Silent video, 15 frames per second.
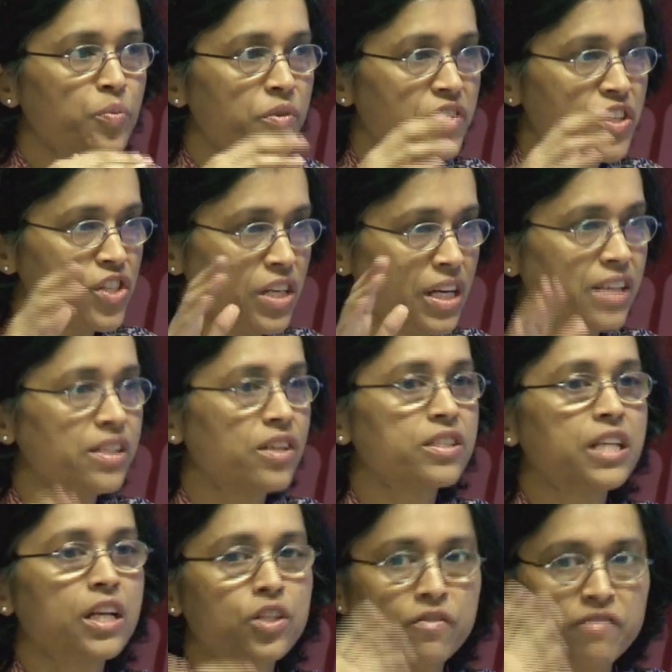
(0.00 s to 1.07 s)
profession as a
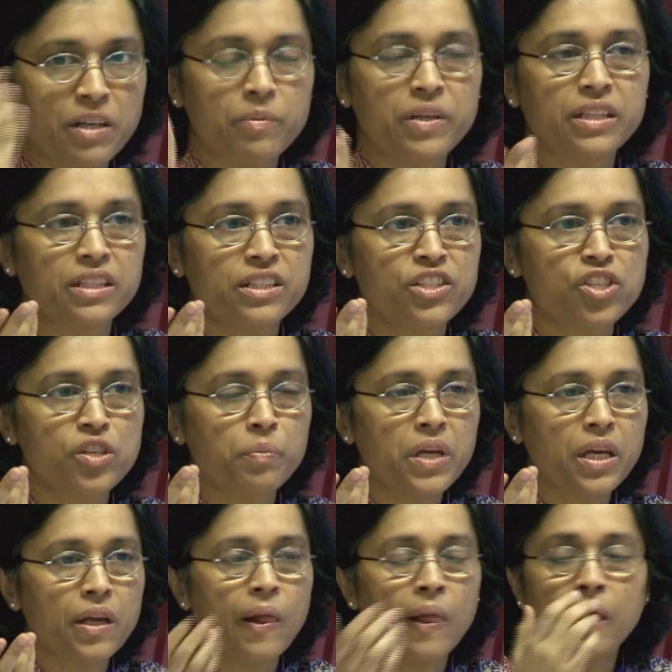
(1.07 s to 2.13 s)
result of doubling the teacher
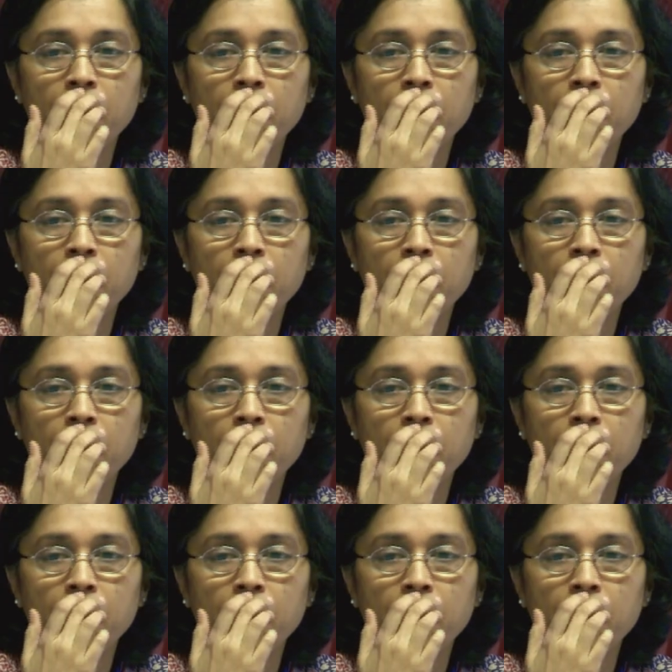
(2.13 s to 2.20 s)
pay